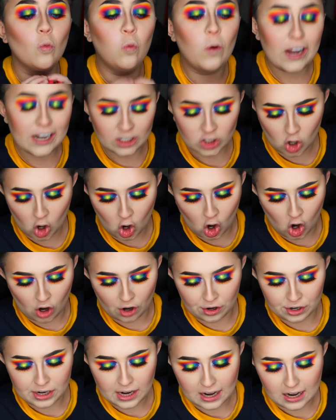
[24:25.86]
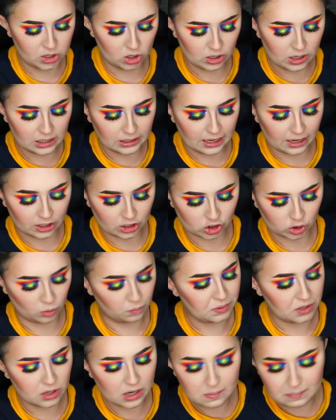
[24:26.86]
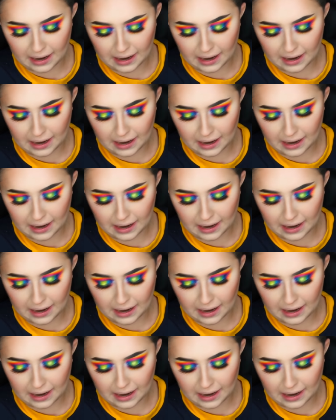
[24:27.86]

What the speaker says: went on Beautylish or Beauty